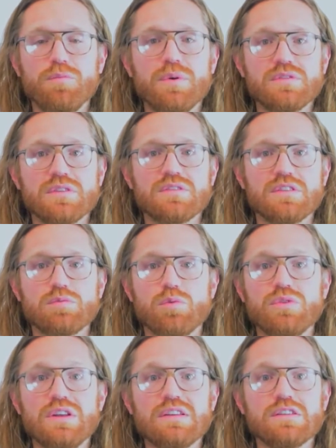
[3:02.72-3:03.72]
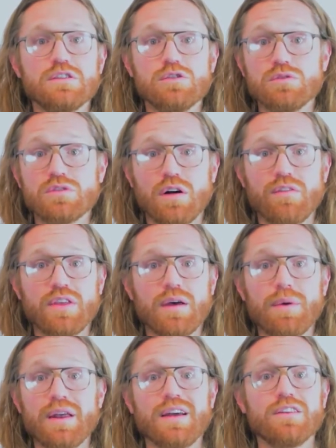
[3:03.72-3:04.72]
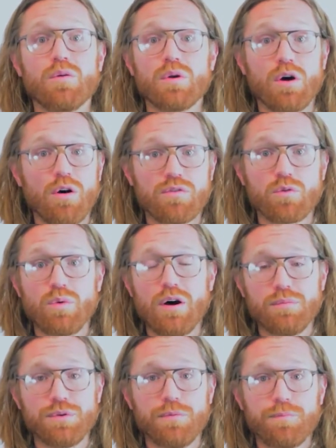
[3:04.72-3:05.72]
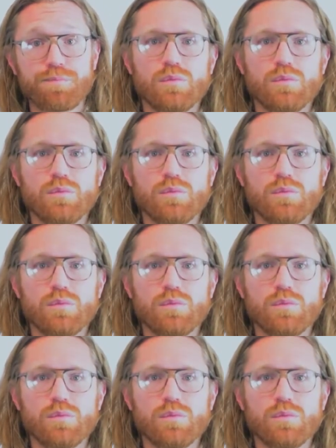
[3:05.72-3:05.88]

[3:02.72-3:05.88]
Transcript: businesses will need to use all of them, and I don't want to overwhelm you.